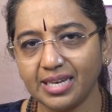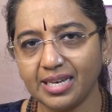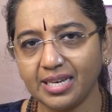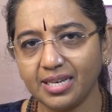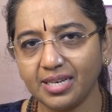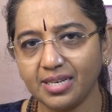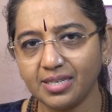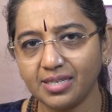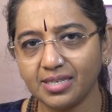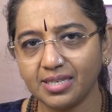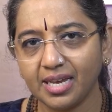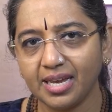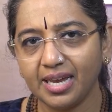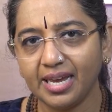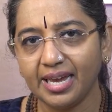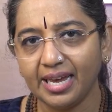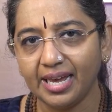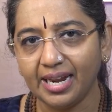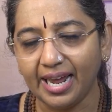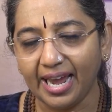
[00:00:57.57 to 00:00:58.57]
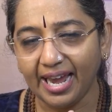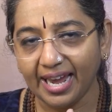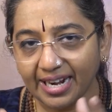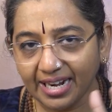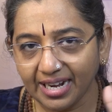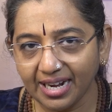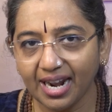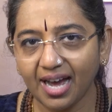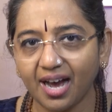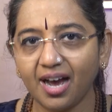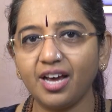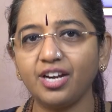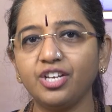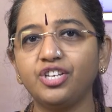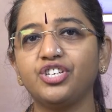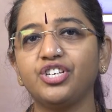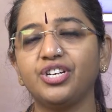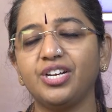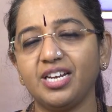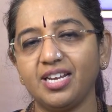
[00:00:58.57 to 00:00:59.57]
is
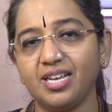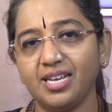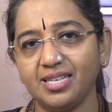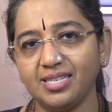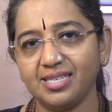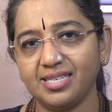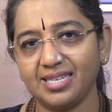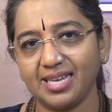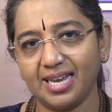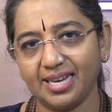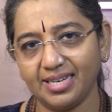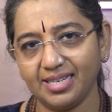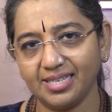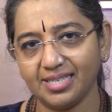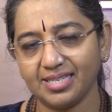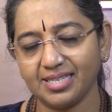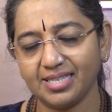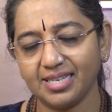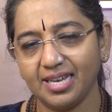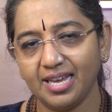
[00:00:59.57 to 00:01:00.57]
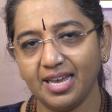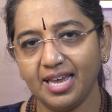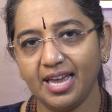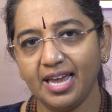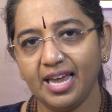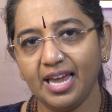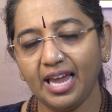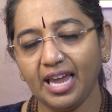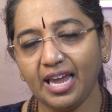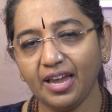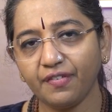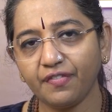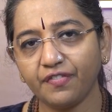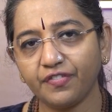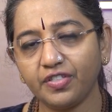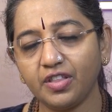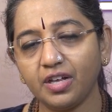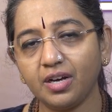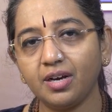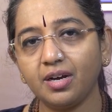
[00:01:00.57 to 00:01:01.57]
enlarged in size, if
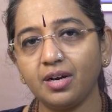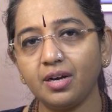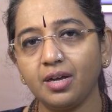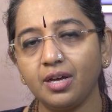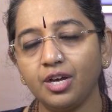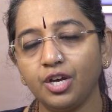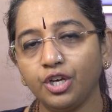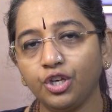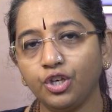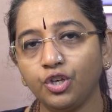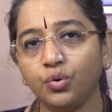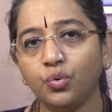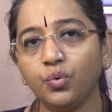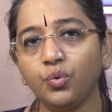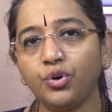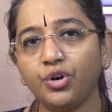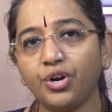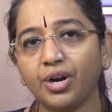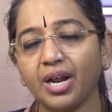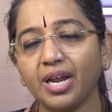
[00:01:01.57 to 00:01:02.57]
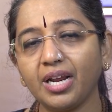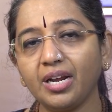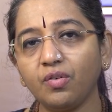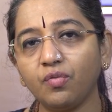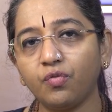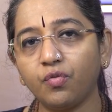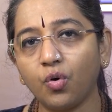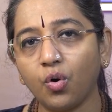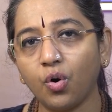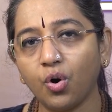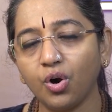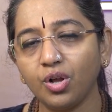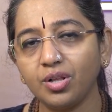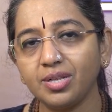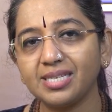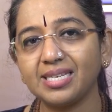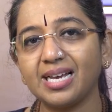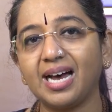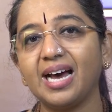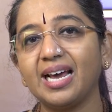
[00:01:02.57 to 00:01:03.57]
the uterine
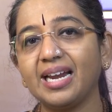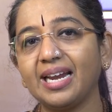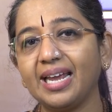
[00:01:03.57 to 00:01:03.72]
walls are